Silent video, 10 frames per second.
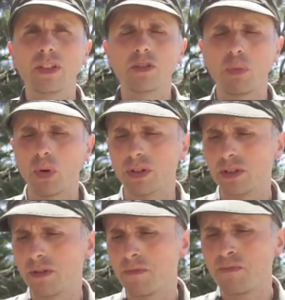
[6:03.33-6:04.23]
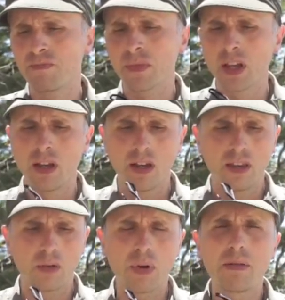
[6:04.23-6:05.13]
sports.
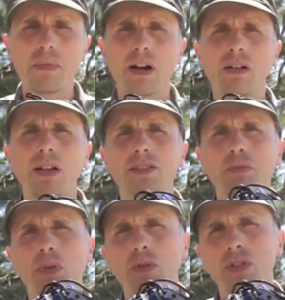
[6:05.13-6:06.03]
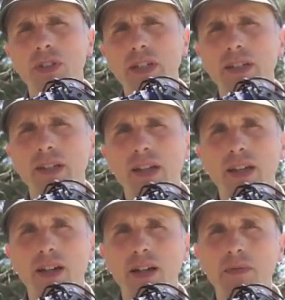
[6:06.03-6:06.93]
The way Merrell has approached it,
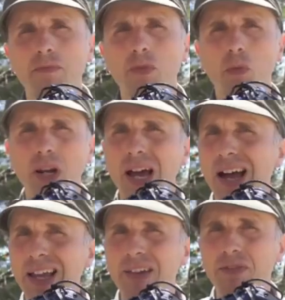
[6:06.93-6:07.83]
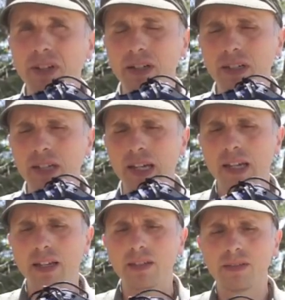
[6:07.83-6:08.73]
from what I feel,
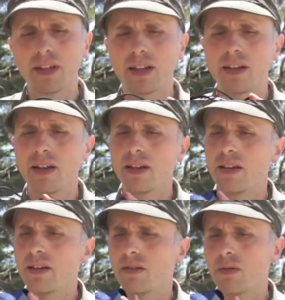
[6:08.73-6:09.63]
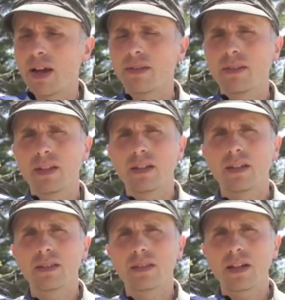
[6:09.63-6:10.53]
is that rather than
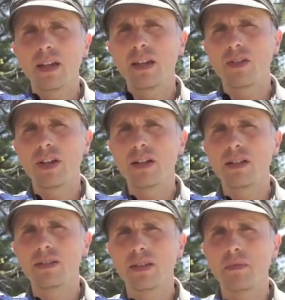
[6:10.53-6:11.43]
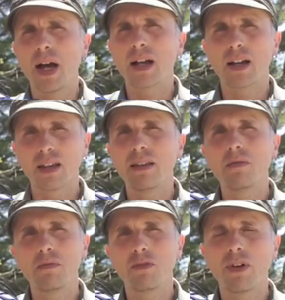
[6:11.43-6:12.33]
sucking your heel into the back,
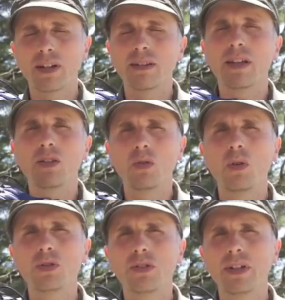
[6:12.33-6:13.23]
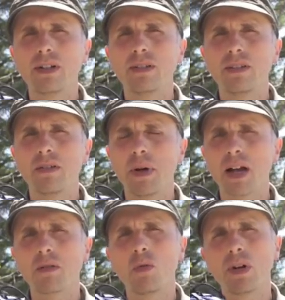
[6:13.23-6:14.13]
granted they do hold your heel into the
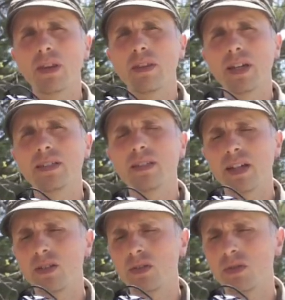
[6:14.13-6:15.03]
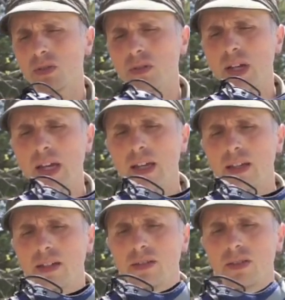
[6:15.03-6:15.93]
back, one of the things they do
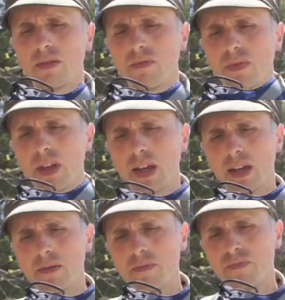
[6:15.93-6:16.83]
is they